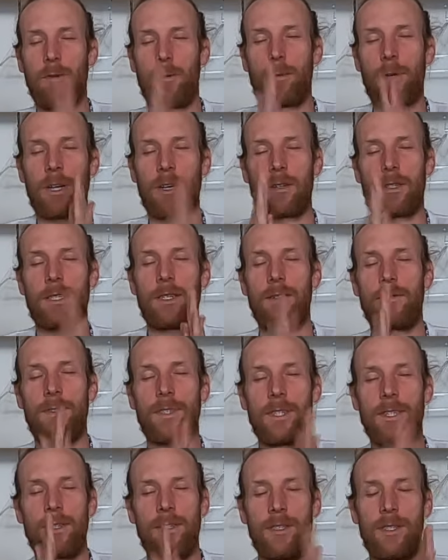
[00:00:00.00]
We'll bring
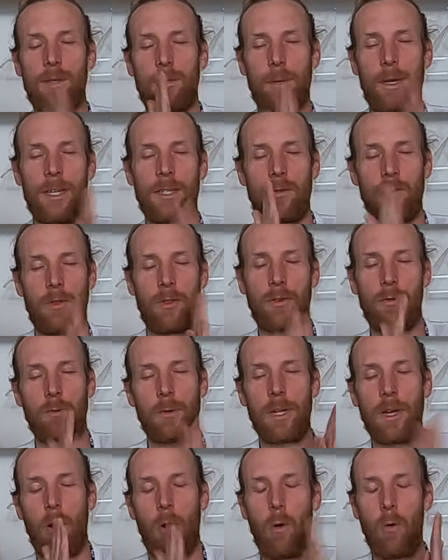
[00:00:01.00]
ourselves into this space with
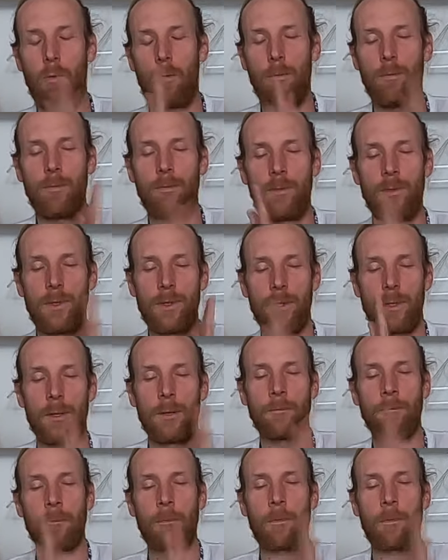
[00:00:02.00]
3 ohms.